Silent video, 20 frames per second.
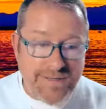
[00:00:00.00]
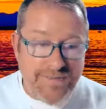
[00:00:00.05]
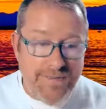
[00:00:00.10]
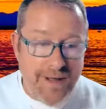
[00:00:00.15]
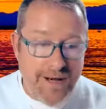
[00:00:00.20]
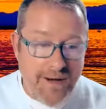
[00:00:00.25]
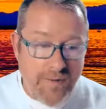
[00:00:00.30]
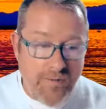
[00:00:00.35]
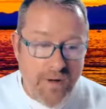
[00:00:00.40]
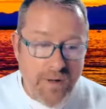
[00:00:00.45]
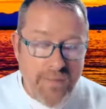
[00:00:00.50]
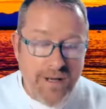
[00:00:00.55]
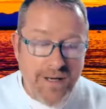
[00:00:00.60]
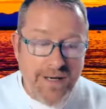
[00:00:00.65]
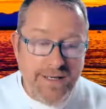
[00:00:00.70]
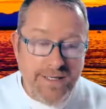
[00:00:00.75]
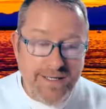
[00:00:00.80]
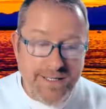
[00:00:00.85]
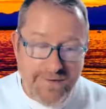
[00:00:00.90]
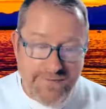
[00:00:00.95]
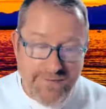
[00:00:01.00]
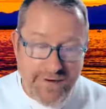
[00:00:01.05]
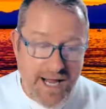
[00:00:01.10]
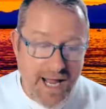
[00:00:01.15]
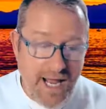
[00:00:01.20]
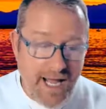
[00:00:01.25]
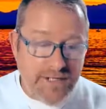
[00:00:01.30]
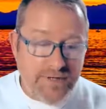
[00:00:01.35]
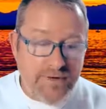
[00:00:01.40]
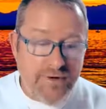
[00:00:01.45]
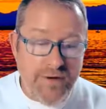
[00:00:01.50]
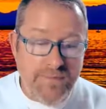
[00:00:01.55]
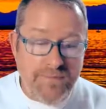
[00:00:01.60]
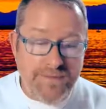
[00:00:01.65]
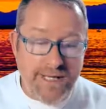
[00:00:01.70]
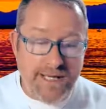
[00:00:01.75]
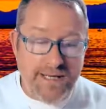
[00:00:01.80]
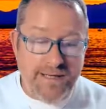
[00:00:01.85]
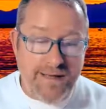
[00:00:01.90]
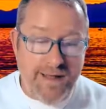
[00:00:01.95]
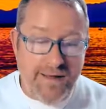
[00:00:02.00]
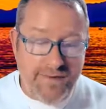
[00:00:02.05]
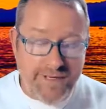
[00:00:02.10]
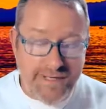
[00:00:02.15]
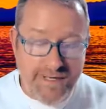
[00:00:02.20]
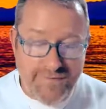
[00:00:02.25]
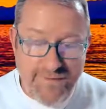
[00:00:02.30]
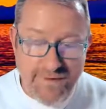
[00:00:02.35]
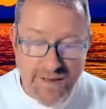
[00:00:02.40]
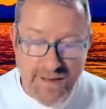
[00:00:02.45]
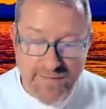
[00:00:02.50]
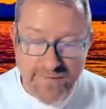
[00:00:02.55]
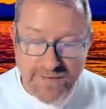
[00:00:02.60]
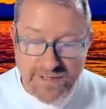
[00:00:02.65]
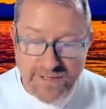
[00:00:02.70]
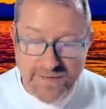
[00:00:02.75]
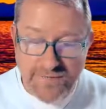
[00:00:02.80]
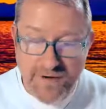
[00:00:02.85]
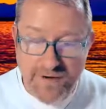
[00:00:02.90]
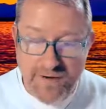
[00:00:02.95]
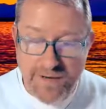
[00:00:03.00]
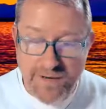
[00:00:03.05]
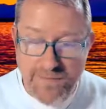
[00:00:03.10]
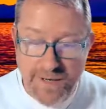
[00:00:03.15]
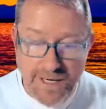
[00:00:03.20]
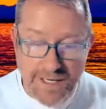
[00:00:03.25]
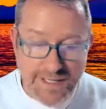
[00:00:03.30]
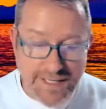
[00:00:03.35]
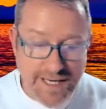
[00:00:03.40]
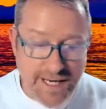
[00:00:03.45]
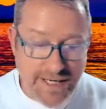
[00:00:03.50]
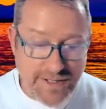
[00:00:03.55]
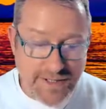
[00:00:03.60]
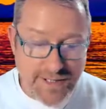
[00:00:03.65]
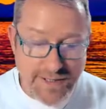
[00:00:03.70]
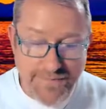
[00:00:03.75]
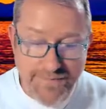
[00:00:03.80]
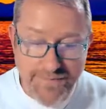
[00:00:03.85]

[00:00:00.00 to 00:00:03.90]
men and women, different age groups, and different levels of current meditation.